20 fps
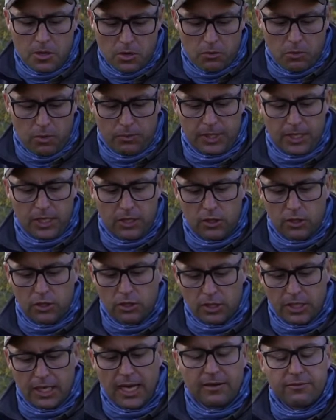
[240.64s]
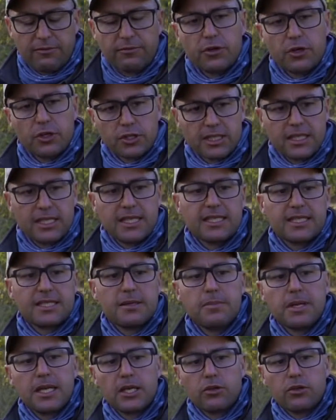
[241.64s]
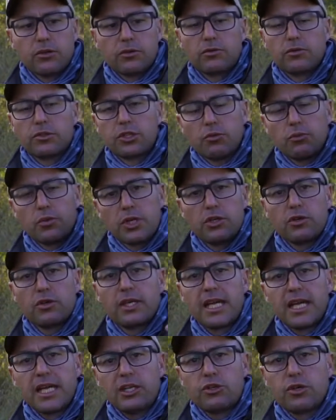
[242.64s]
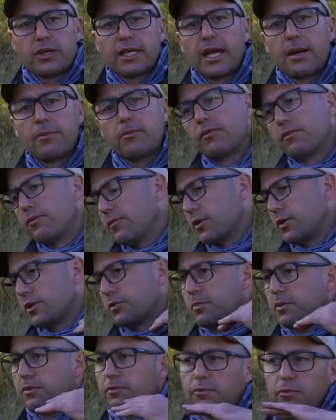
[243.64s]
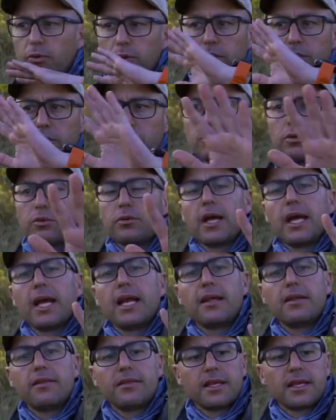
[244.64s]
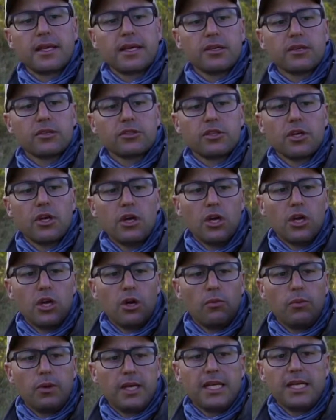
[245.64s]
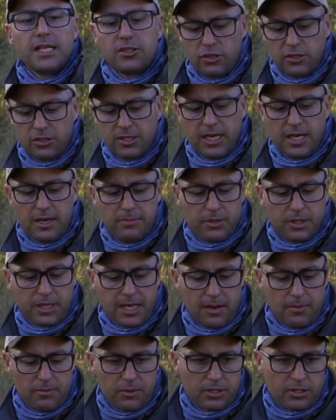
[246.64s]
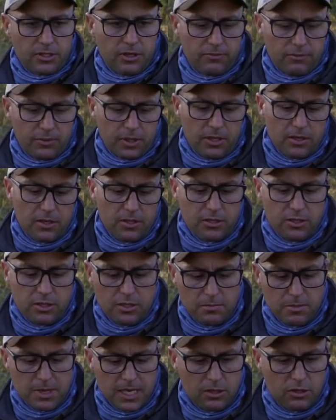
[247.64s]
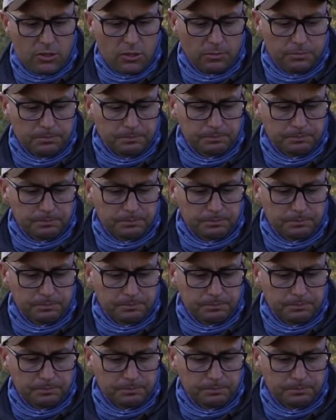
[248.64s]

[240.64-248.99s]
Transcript: what we're going to look at firstly is the menu. So when you get your camera first, before you do anything else, we need to set up your camera. So if we go into the menu